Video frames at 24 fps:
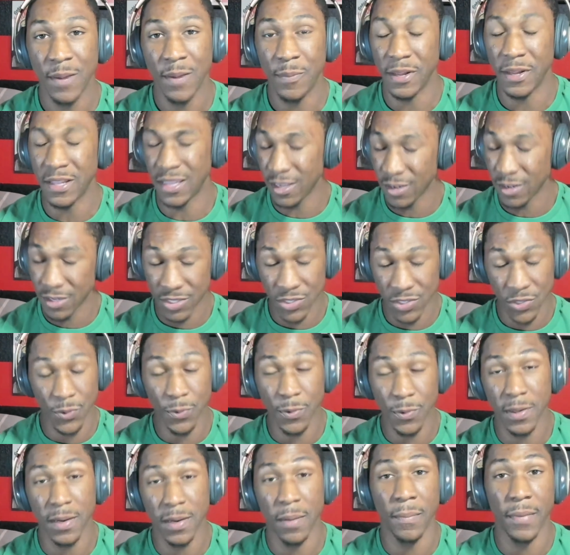But they're
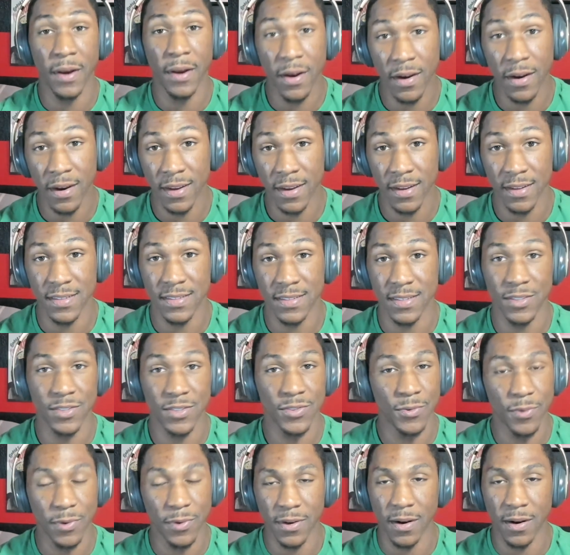screwing Americans. They're
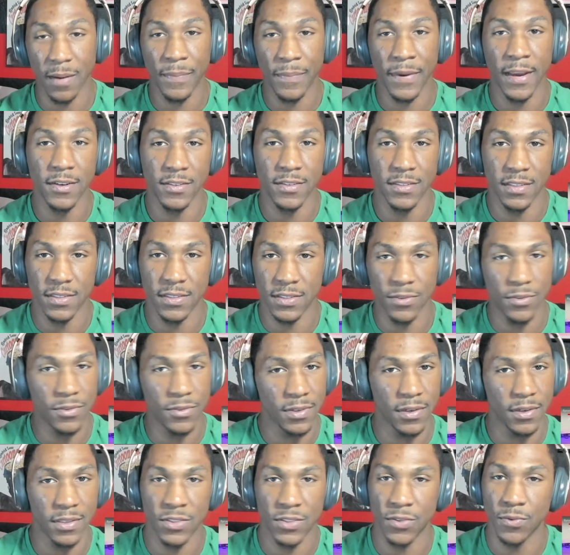screwing our patriots.
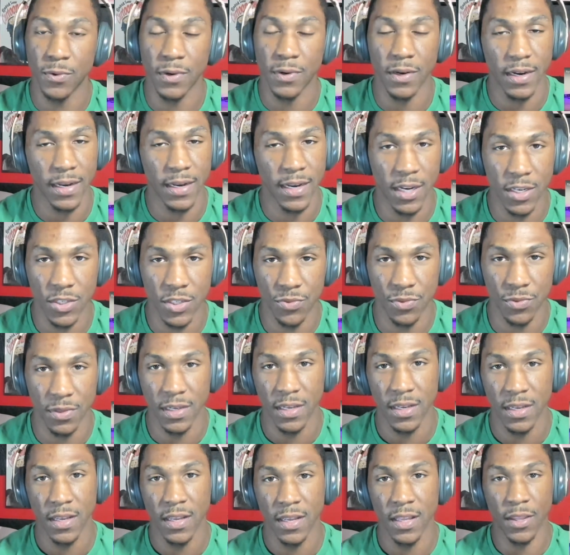They're screwing our
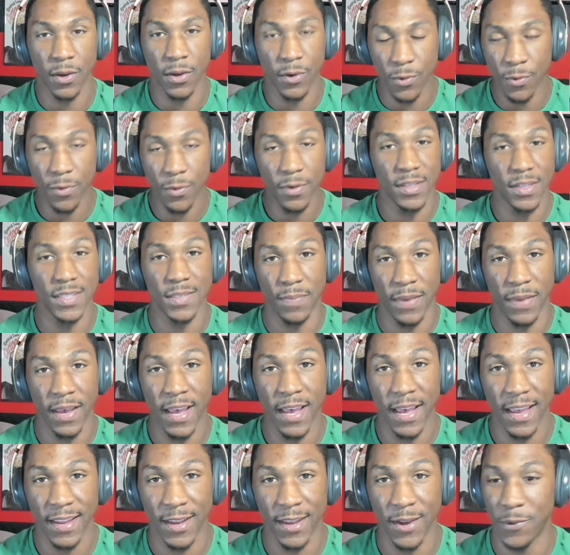country. They're doing us
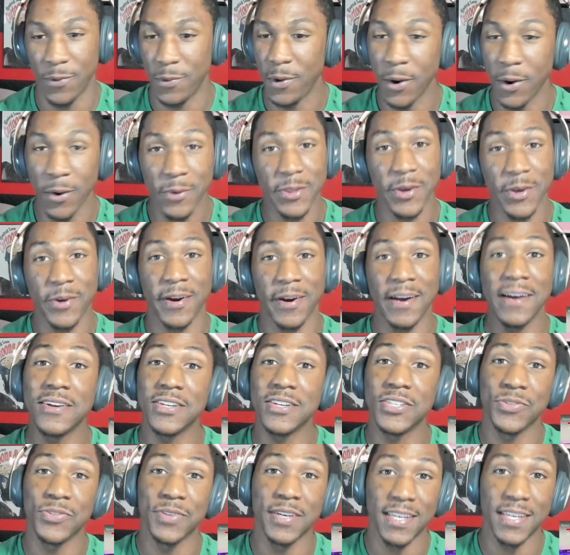bad, yo. You heard the
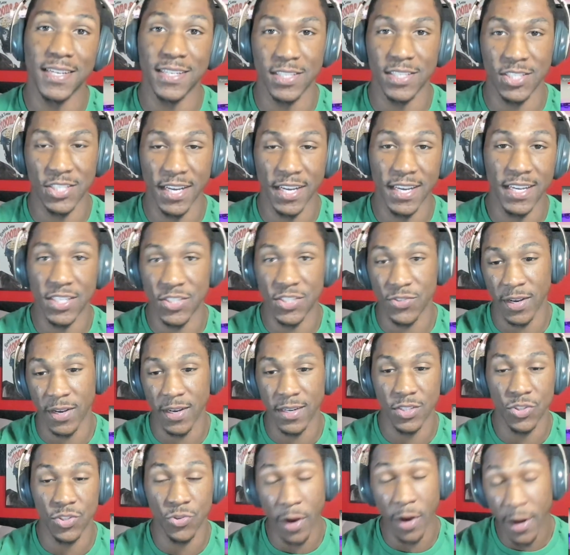crowd chanting
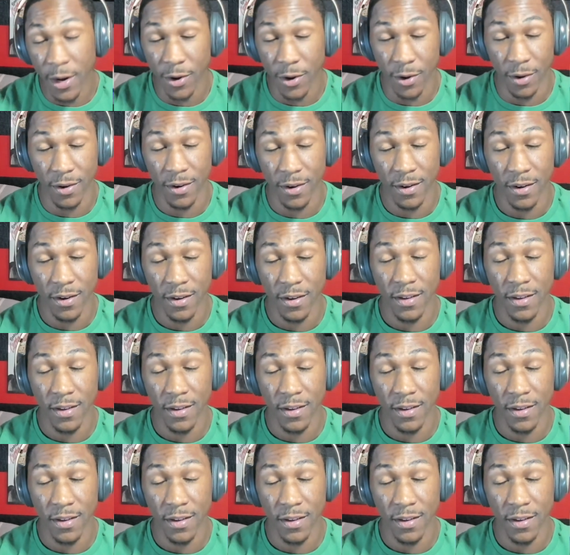traitor.